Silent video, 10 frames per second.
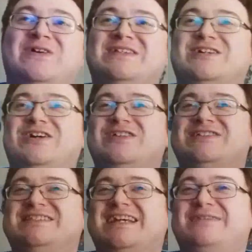
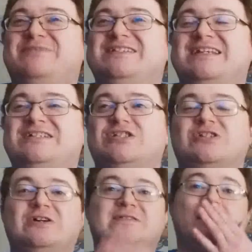calling Sami Zayn. He just
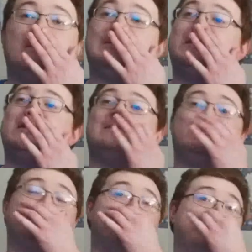called Sami Zayn
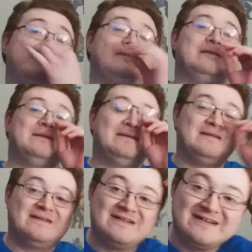right there.
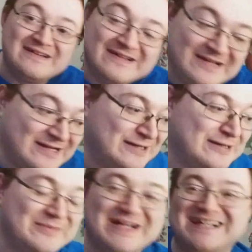
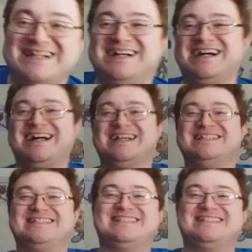Oh my gosh.